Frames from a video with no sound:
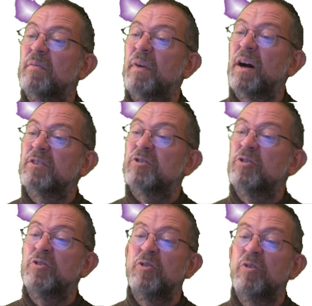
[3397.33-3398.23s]
my
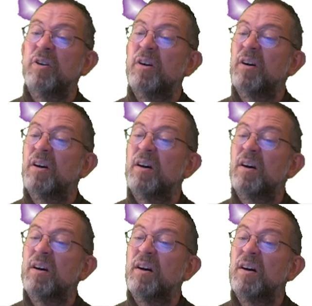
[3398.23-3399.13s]
tool
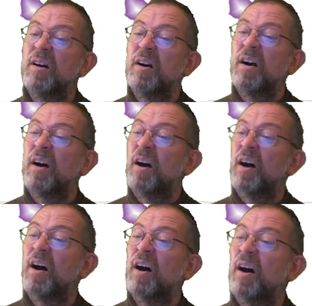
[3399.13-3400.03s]

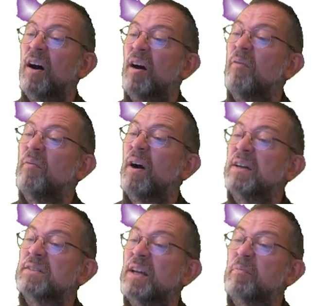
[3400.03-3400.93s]
uh, my
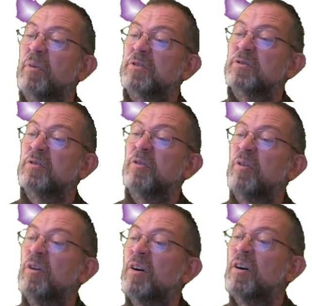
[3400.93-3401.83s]
shapeburst
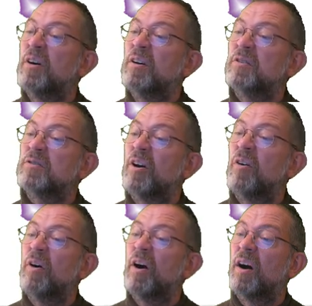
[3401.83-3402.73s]
tool
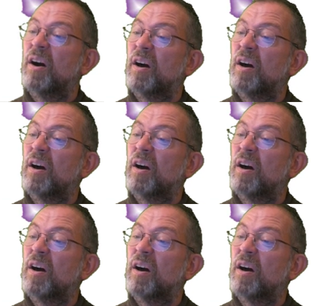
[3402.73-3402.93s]
so uh,